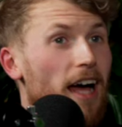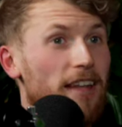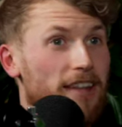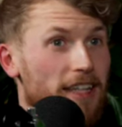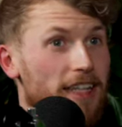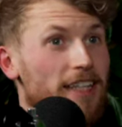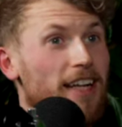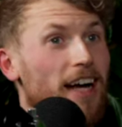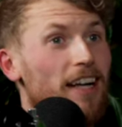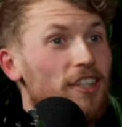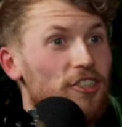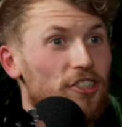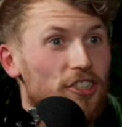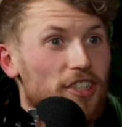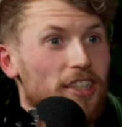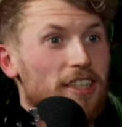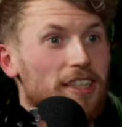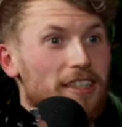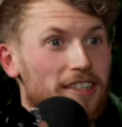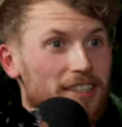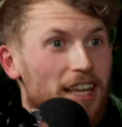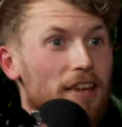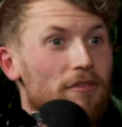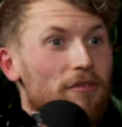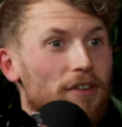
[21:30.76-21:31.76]
I think actually
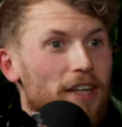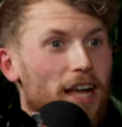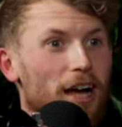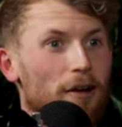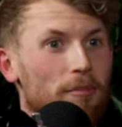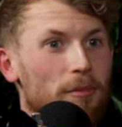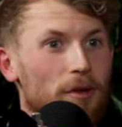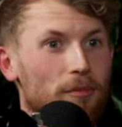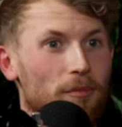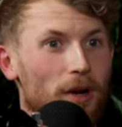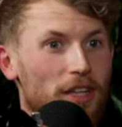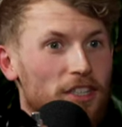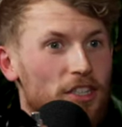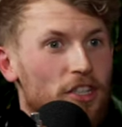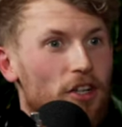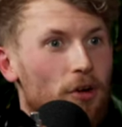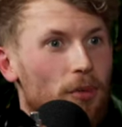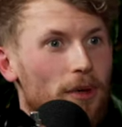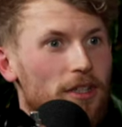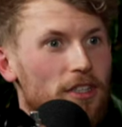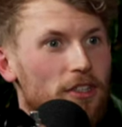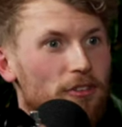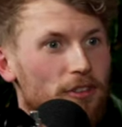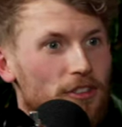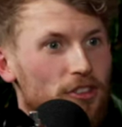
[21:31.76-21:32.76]
the same thing happened when
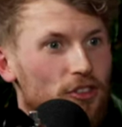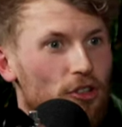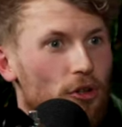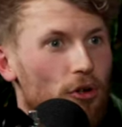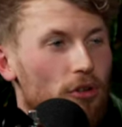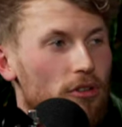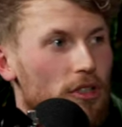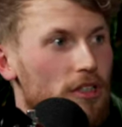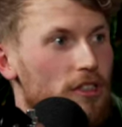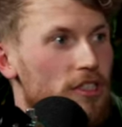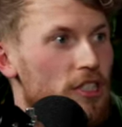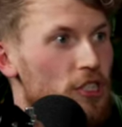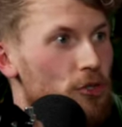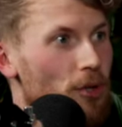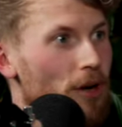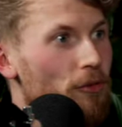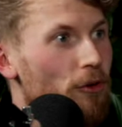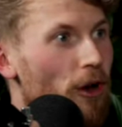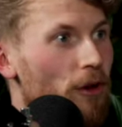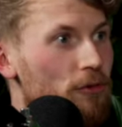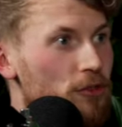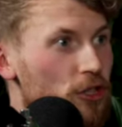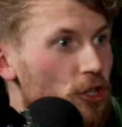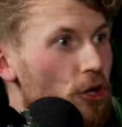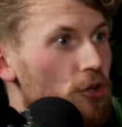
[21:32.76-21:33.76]
you're in school and did you ever
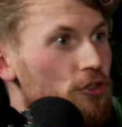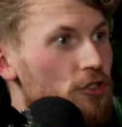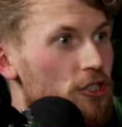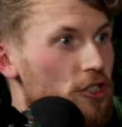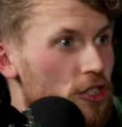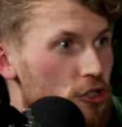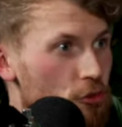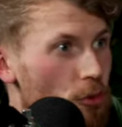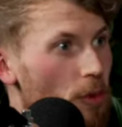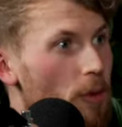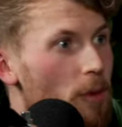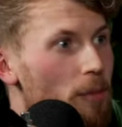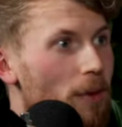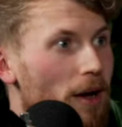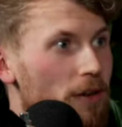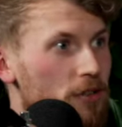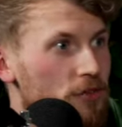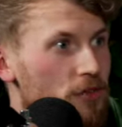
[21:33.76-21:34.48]
have to go to the swimming bath?